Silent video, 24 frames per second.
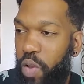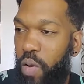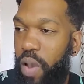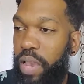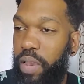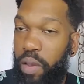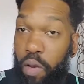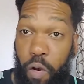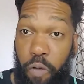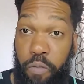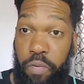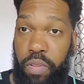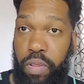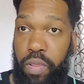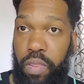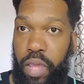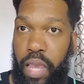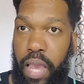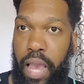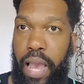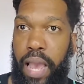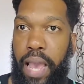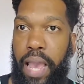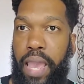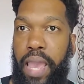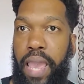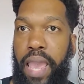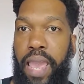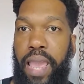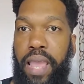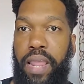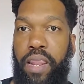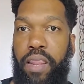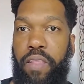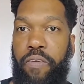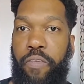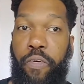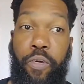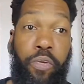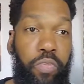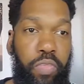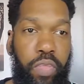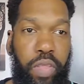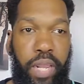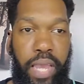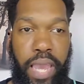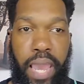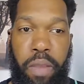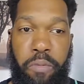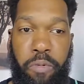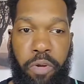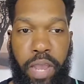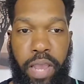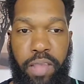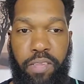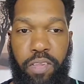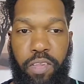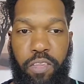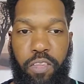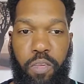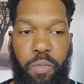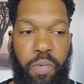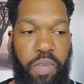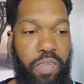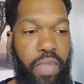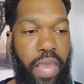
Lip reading: I go over to the guy, and the first thing the camera guy says to me is,